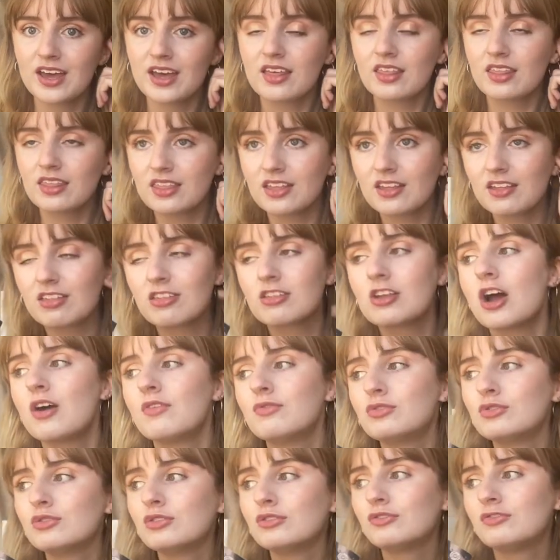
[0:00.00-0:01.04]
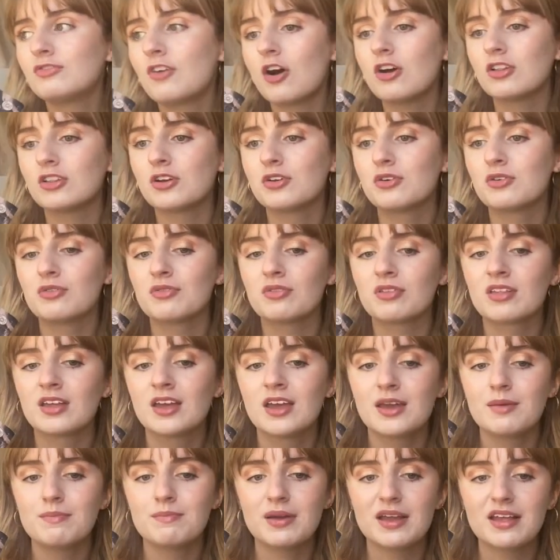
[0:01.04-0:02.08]
This novel follows
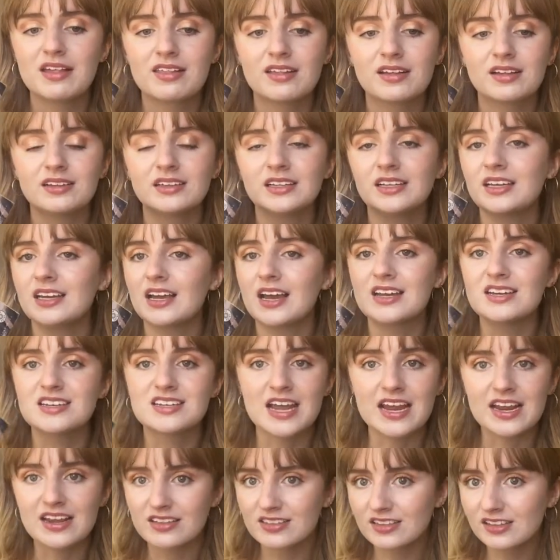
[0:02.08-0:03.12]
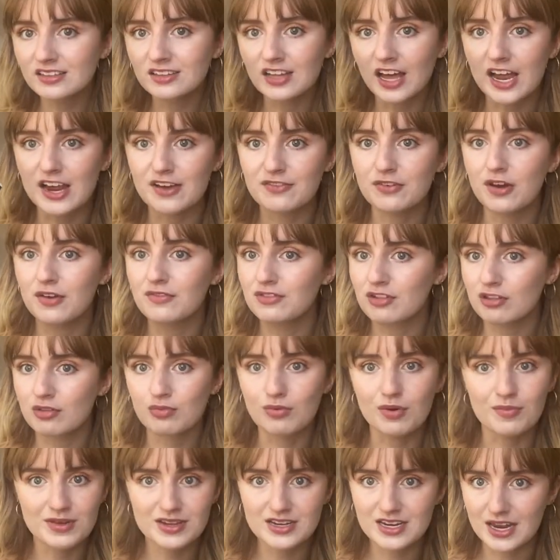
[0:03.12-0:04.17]
basically a day in the life of this
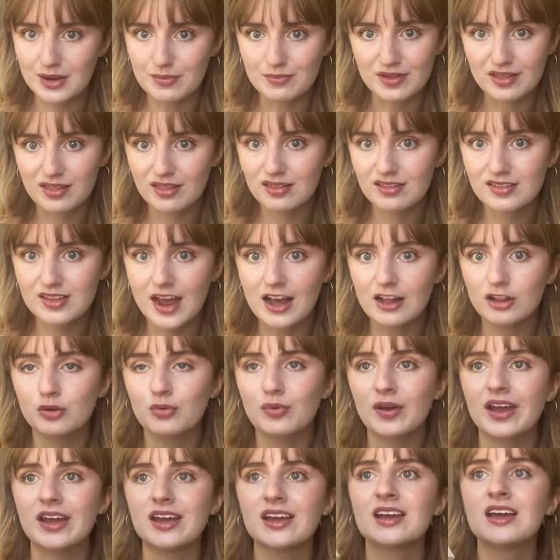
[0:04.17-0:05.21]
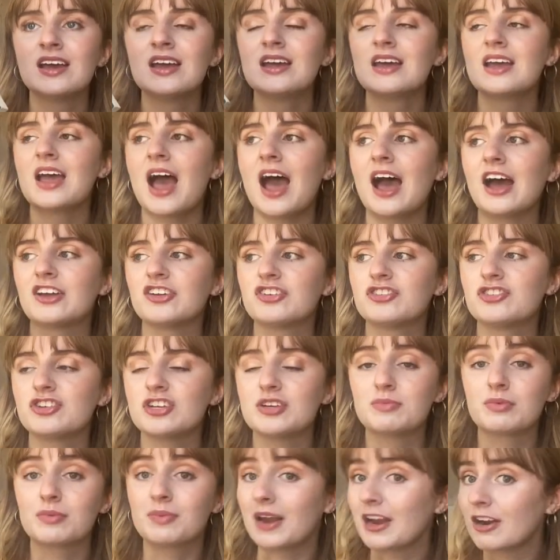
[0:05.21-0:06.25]
woman named Mrs. Dalloway as she
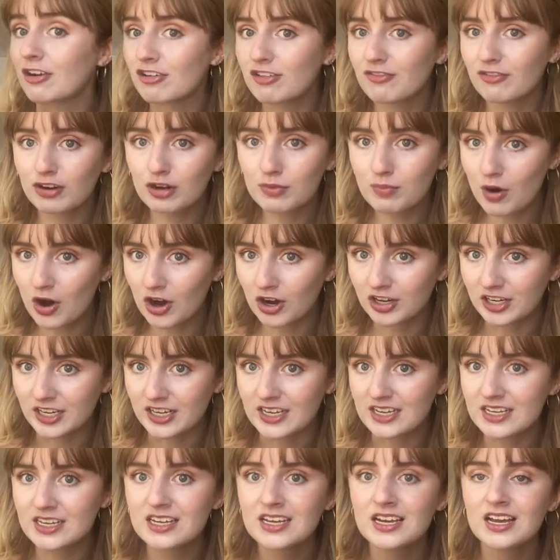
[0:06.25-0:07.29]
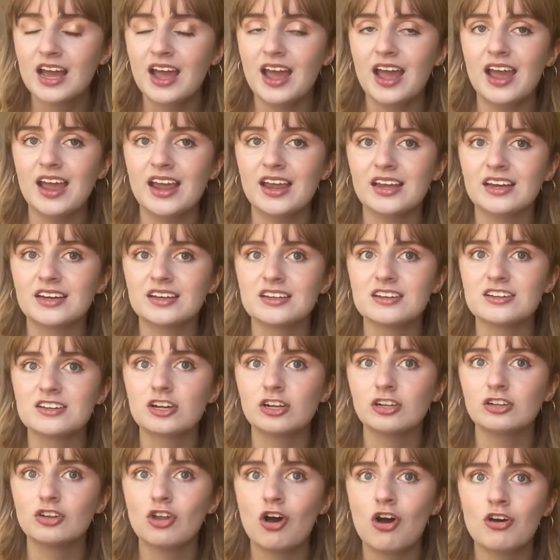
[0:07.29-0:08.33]
prepares for a party. And
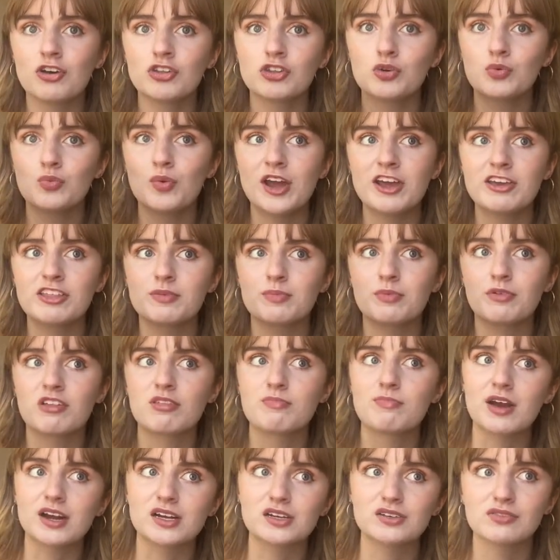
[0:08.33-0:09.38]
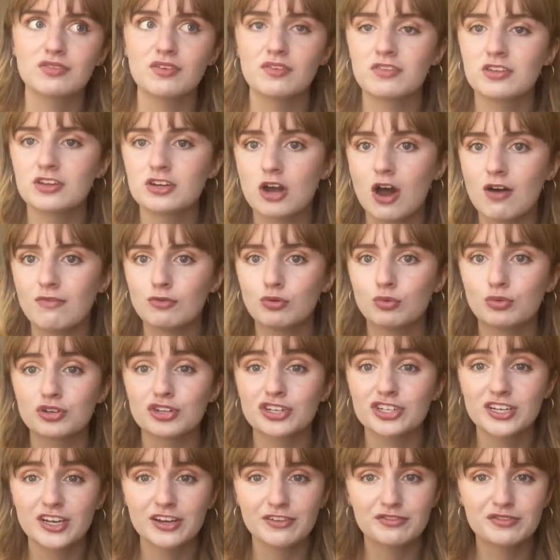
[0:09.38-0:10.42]
along the way, the perspective of the novel will
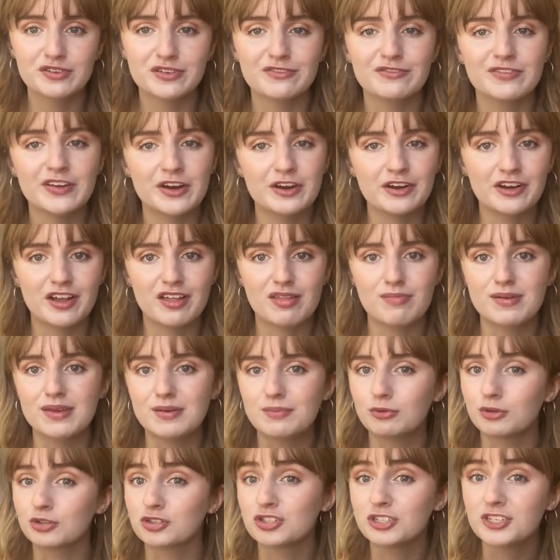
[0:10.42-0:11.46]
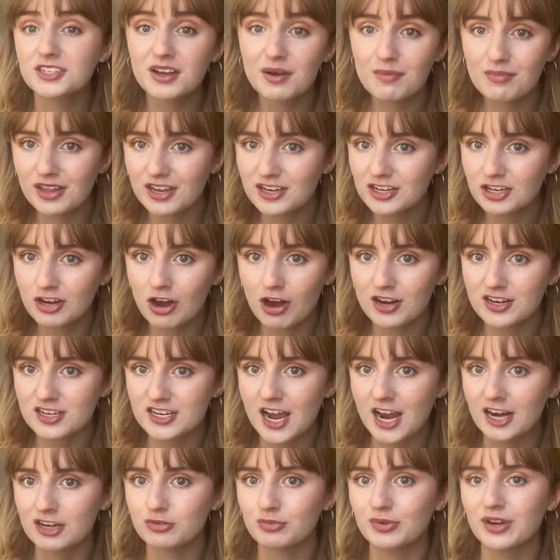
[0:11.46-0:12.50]
shift to various people she comes into
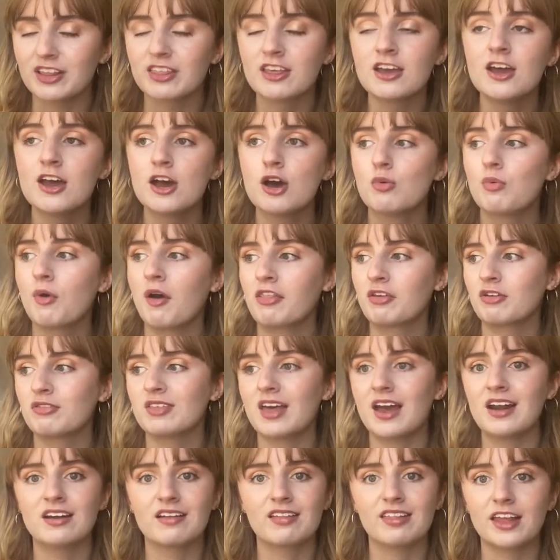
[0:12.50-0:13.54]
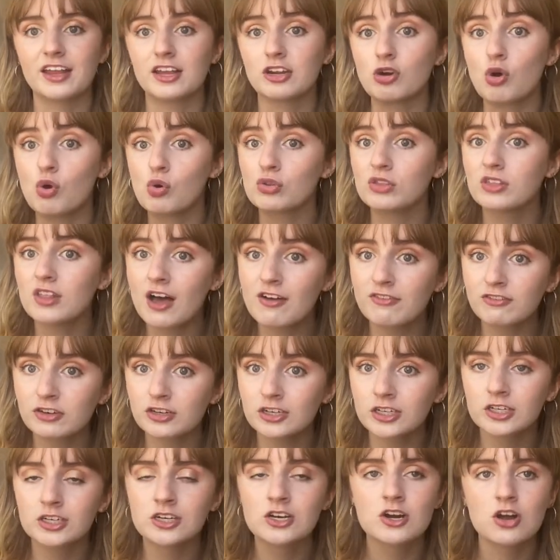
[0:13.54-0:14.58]
contact with, whether that is like an old
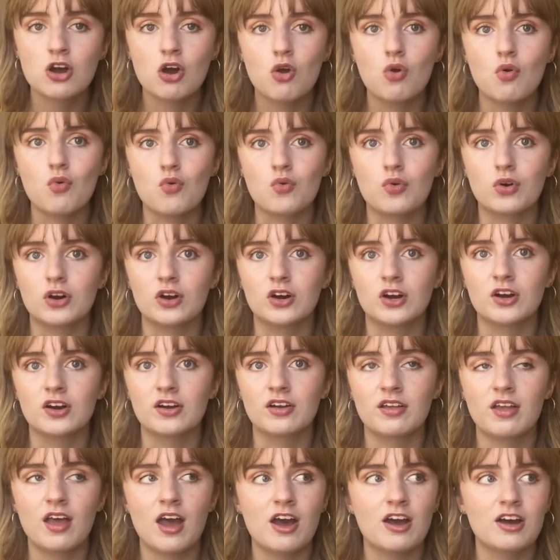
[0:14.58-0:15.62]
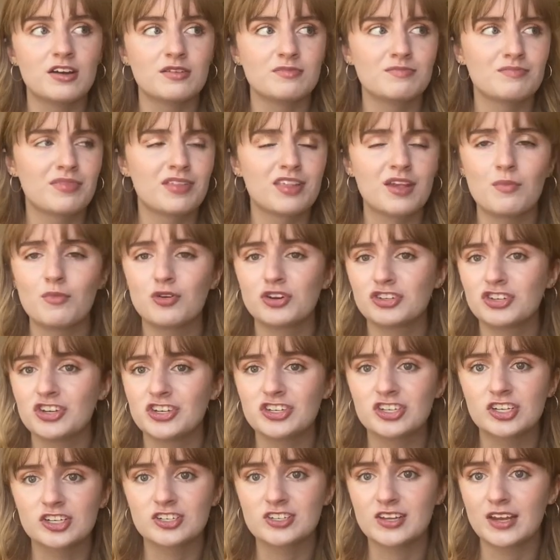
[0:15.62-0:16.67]
lover or someone she
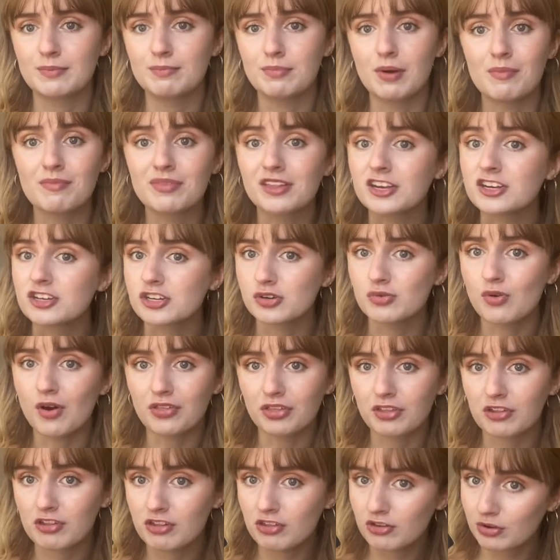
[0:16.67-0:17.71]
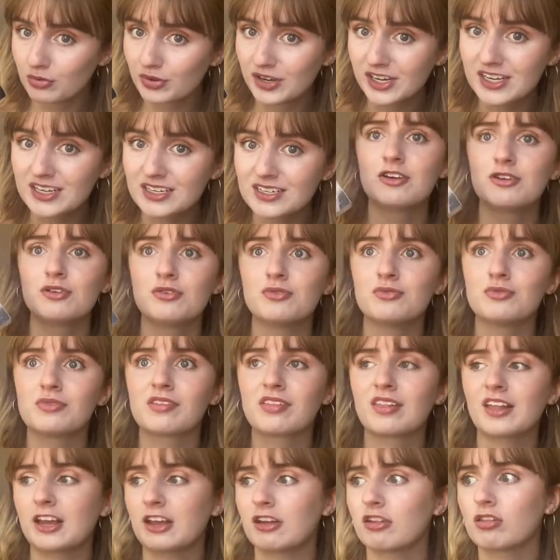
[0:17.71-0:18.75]
just like bumps into on the street who is
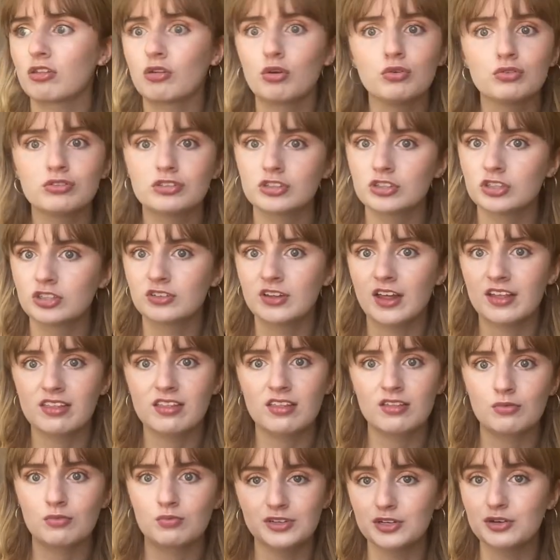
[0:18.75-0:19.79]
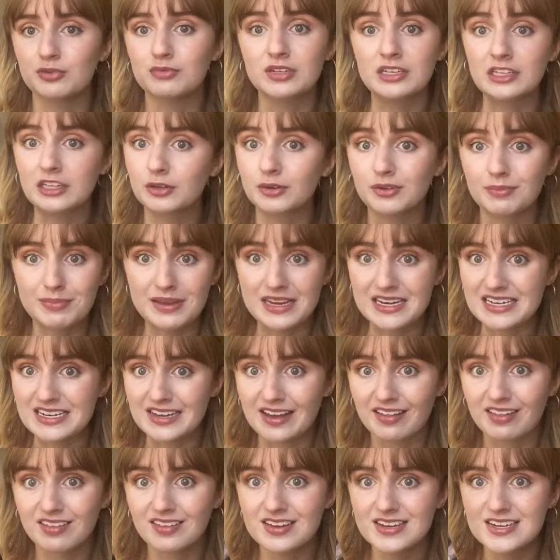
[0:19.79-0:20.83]
like a soldier that's, you know, dealing with
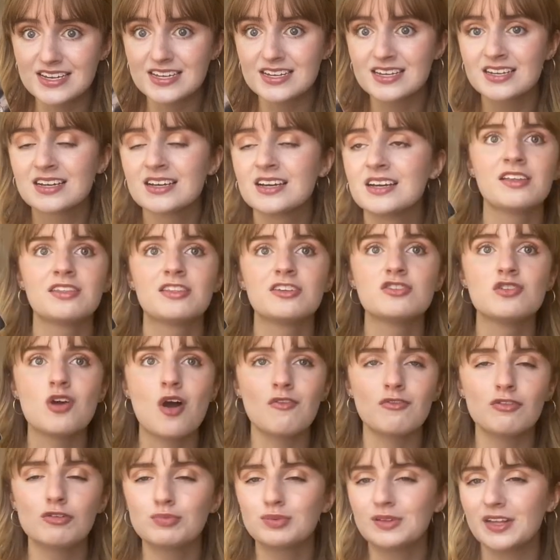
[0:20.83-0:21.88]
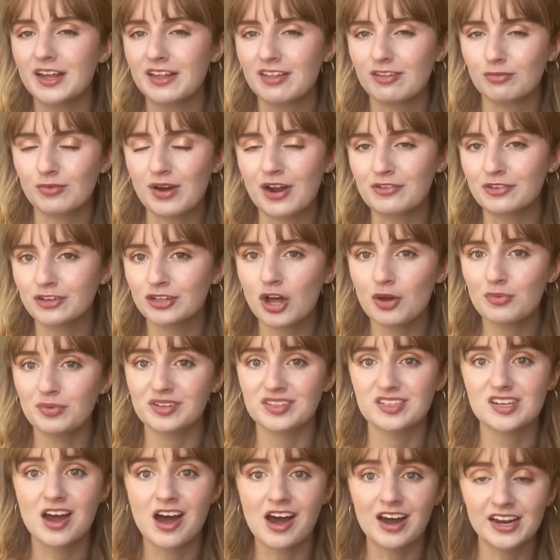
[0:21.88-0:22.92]
PTSD. The novel plays around a lot with
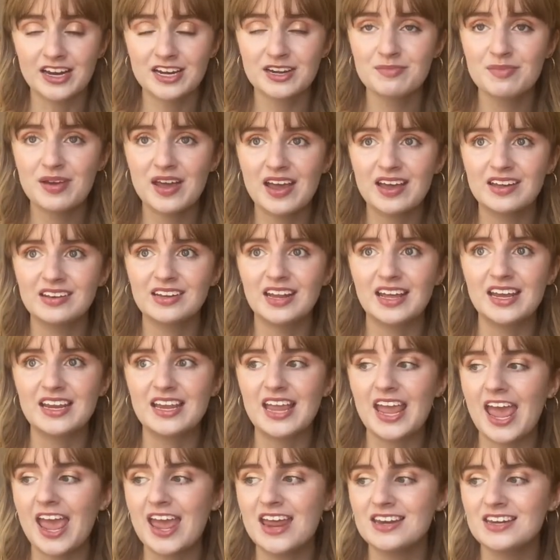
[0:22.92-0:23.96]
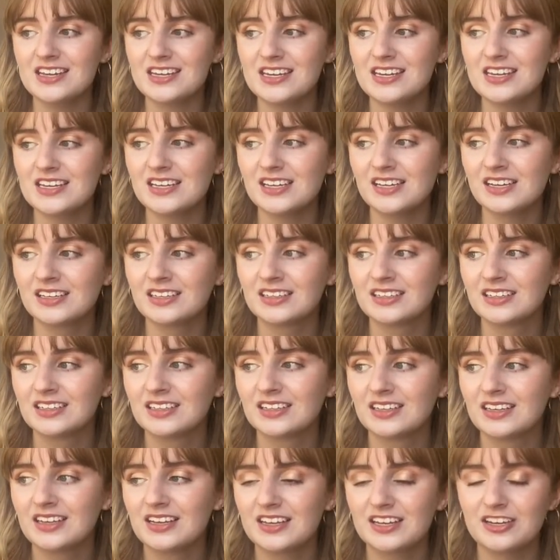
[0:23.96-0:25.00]
time, and like any,
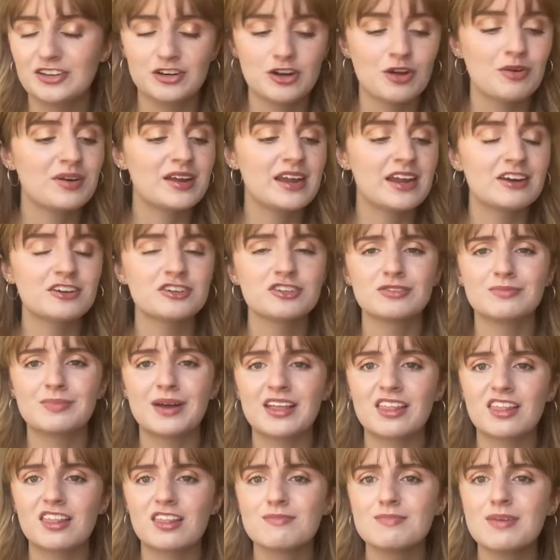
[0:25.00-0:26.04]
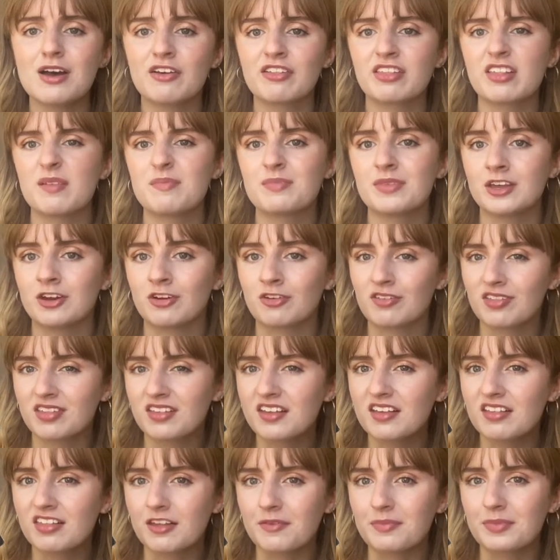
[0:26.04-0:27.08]
you know, a character might smell something or see
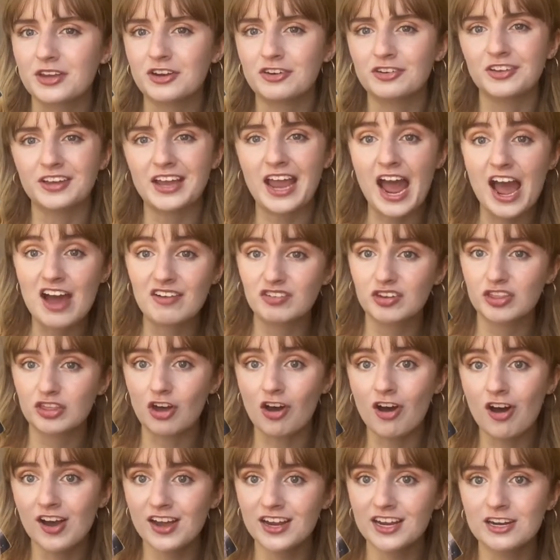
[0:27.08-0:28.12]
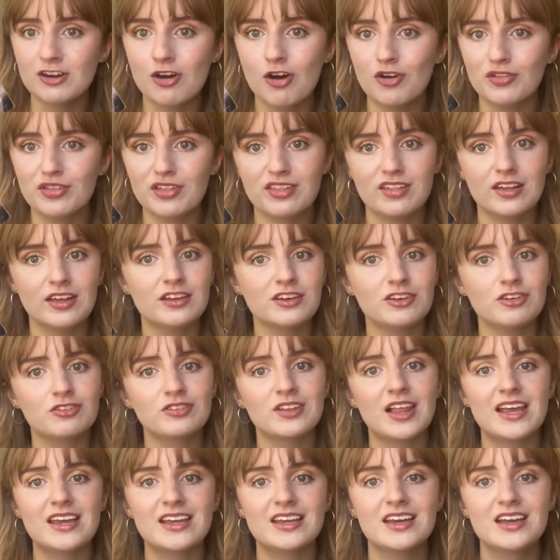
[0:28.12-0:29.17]
something or like have a thought, and all of a sudden you're
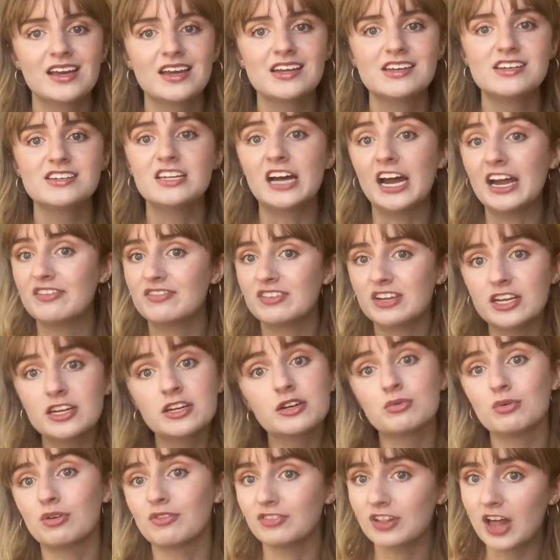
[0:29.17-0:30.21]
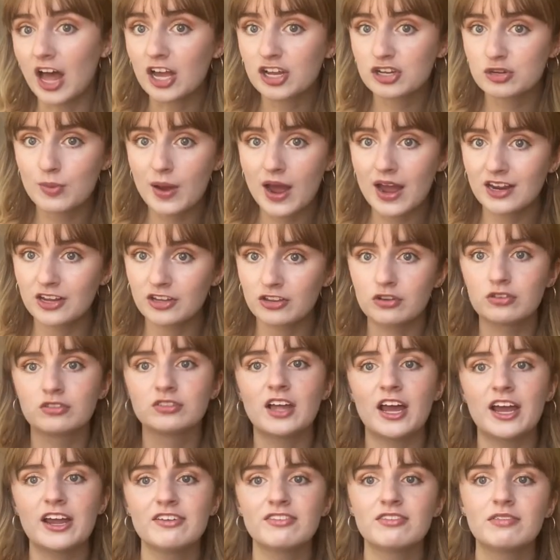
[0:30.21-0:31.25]
like diving into a flashback in their life,